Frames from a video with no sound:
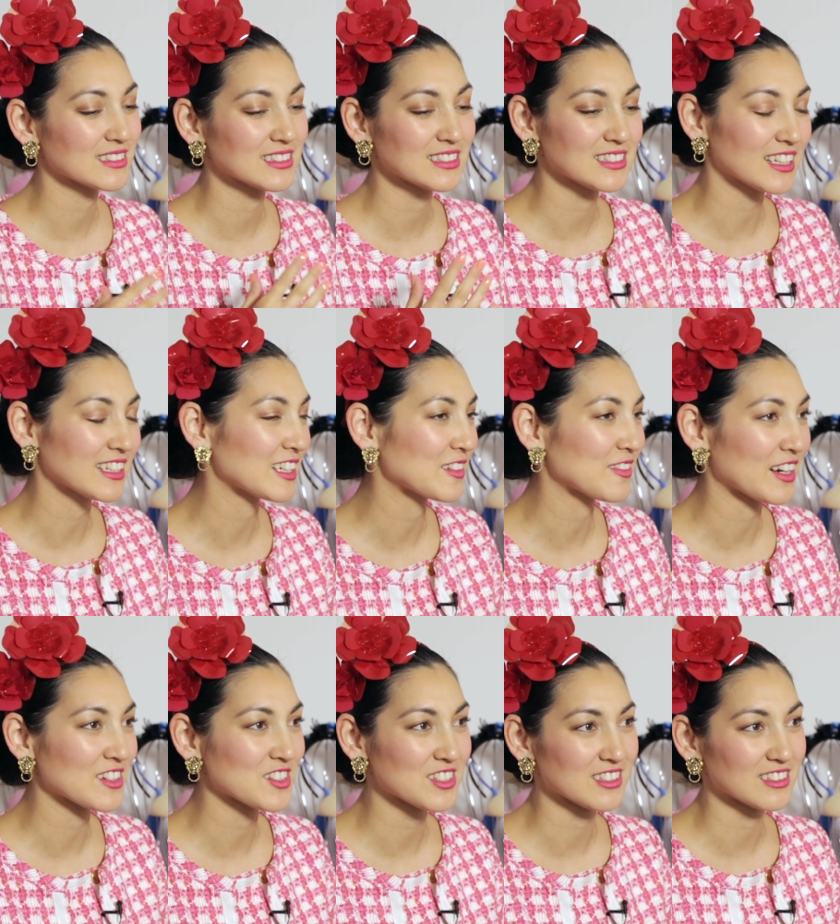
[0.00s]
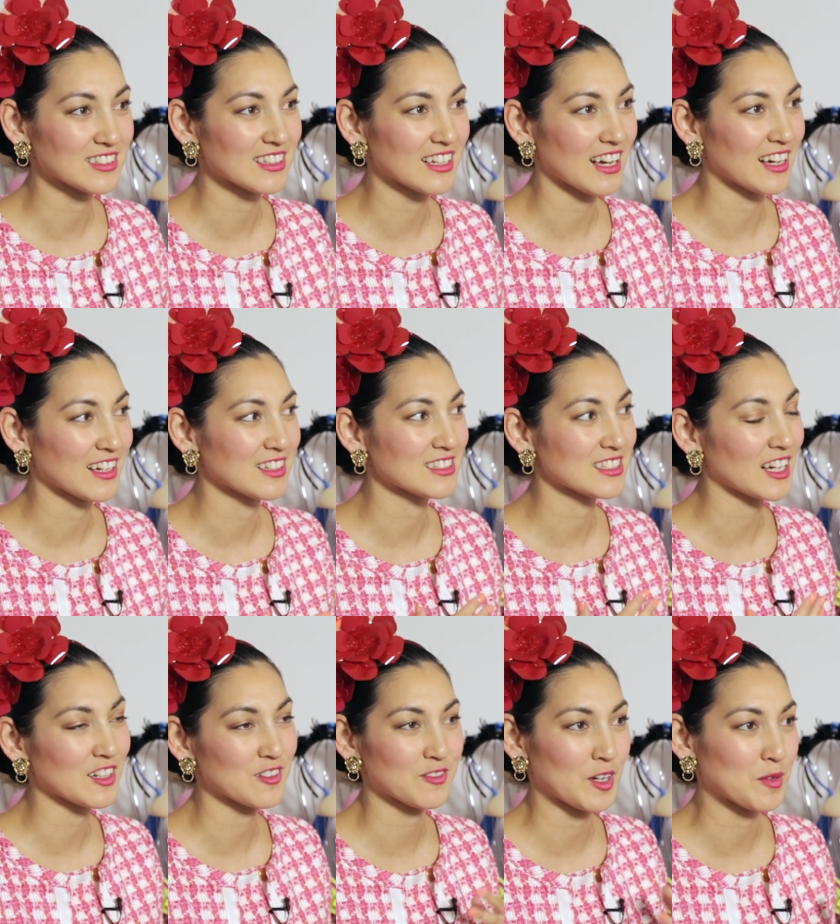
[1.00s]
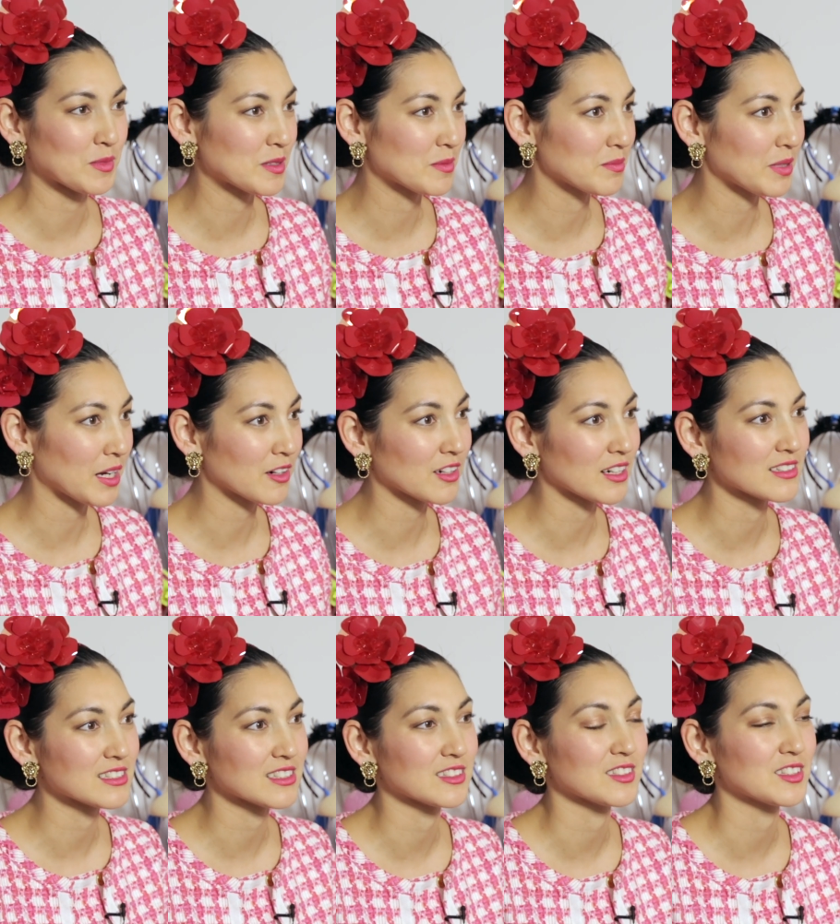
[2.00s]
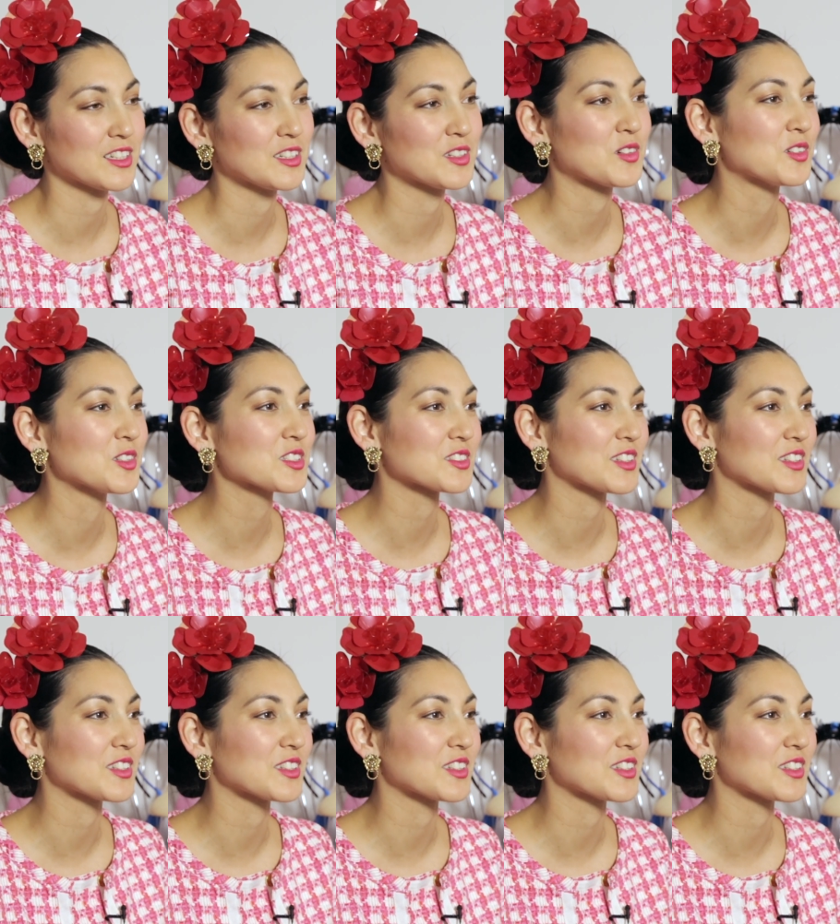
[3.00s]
studying fashion and had a family background in horse